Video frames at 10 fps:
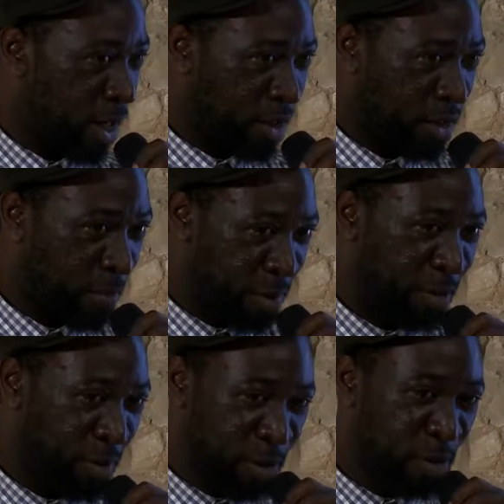
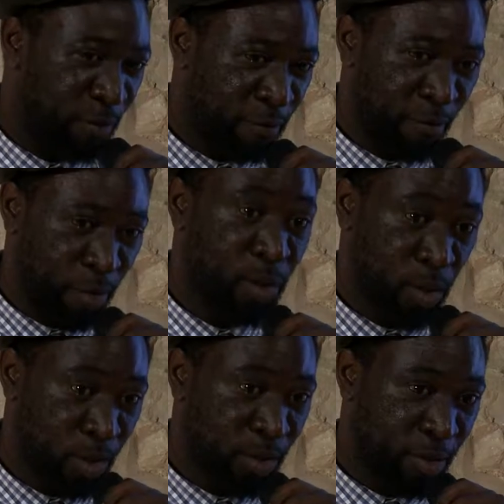sometimes it's
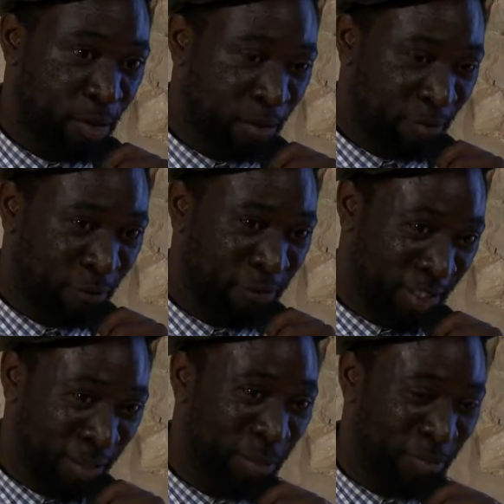not
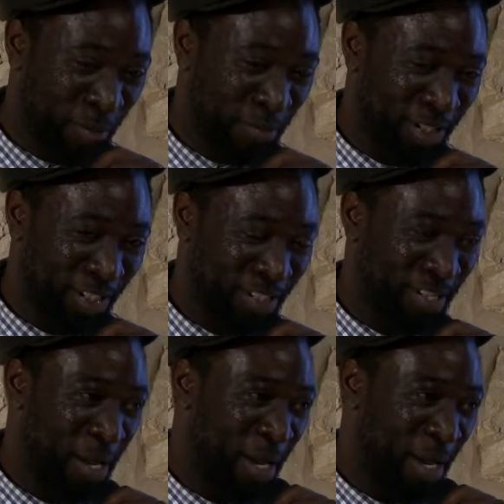physical memories,